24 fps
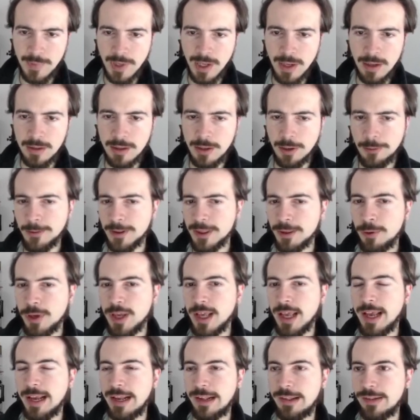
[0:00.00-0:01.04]
Now, whether
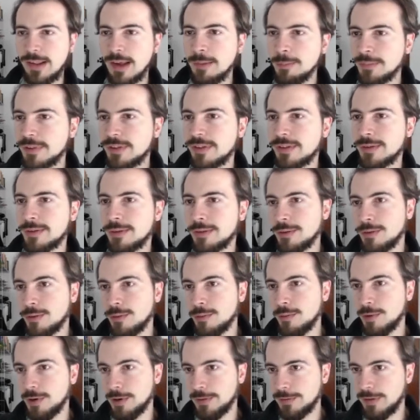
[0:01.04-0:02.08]
we accept
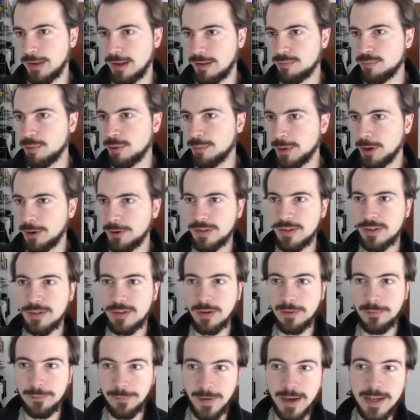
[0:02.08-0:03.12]
one of these proposals
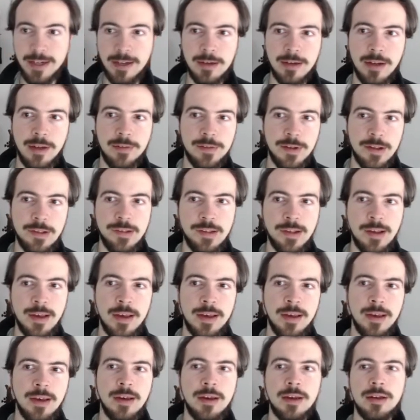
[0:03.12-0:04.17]
on finer levels
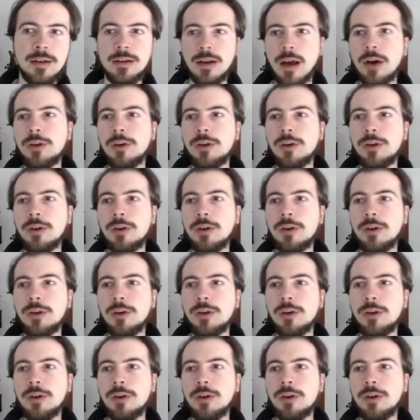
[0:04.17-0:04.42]
now